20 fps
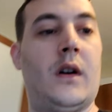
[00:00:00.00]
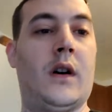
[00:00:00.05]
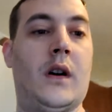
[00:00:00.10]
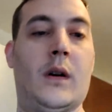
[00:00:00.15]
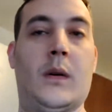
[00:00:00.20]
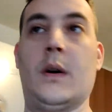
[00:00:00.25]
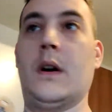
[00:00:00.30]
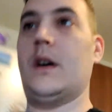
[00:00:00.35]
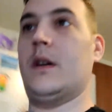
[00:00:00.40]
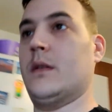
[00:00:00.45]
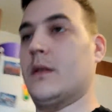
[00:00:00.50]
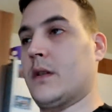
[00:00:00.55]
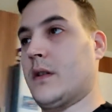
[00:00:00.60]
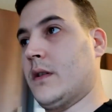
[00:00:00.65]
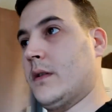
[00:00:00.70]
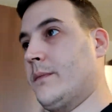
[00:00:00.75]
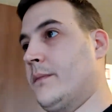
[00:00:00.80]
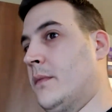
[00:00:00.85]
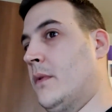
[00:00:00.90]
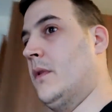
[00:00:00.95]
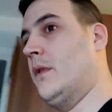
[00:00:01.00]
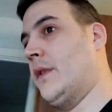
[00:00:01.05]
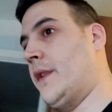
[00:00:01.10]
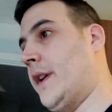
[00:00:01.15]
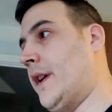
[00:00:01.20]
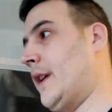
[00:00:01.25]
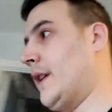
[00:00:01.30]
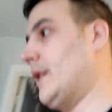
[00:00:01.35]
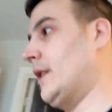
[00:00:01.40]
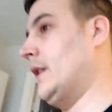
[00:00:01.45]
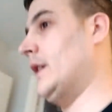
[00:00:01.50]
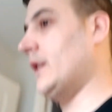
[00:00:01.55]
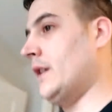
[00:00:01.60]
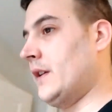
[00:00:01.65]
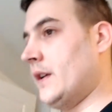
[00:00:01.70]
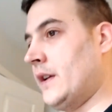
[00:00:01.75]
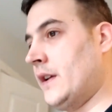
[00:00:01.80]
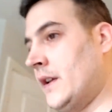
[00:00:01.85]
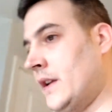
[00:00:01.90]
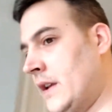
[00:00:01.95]
Oh, well, good morning.
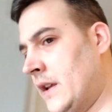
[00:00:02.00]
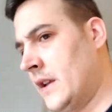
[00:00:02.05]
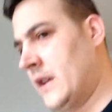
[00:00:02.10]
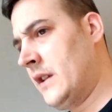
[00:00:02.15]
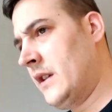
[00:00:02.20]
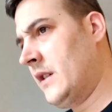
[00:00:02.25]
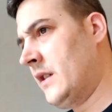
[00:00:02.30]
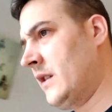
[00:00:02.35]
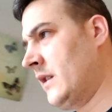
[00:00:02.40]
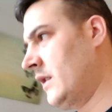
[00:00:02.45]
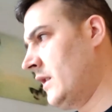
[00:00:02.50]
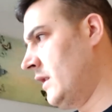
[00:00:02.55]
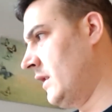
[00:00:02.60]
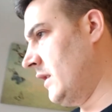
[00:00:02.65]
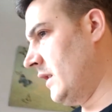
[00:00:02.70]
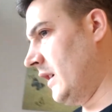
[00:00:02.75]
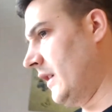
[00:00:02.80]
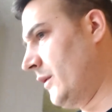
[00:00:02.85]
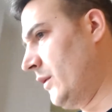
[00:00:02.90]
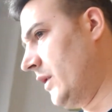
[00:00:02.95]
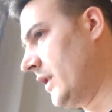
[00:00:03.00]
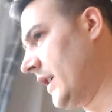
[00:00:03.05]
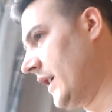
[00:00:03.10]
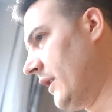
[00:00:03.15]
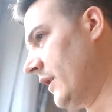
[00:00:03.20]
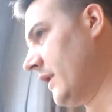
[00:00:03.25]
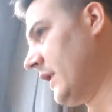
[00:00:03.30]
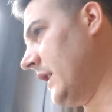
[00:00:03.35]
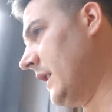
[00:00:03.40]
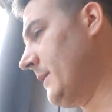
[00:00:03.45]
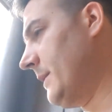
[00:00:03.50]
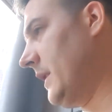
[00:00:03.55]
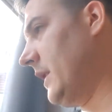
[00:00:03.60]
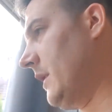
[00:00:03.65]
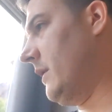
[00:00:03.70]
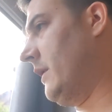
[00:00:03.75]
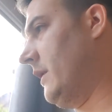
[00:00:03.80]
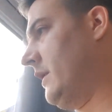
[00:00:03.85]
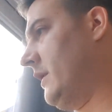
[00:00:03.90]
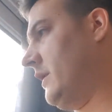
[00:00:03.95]
I thought I could have kept
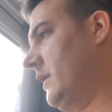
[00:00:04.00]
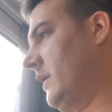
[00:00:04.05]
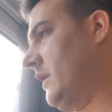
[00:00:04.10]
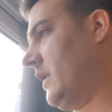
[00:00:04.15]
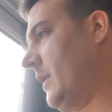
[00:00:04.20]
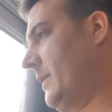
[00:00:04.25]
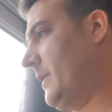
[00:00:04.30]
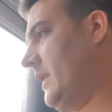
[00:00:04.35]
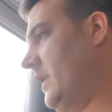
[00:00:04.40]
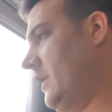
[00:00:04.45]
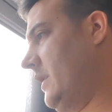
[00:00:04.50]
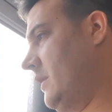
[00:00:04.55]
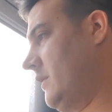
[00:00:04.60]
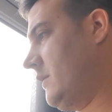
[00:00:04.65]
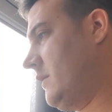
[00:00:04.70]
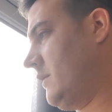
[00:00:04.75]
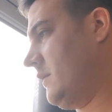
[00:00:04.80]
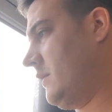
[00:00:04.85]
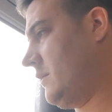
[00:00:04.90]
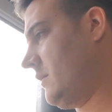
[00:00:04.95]
me on. You coming in?